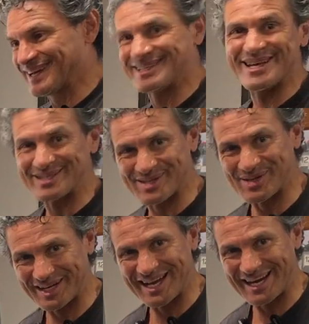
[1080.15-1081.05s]
chances
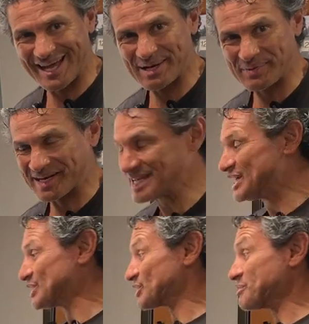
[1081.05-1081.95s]
are you got a headwind.
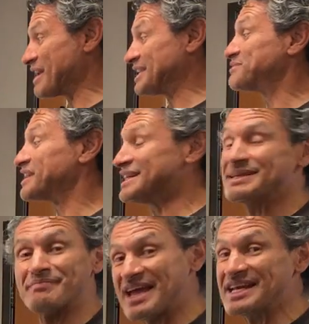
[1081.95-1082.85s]
So you
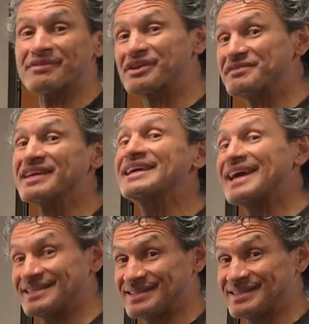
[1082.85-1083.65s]
may never even get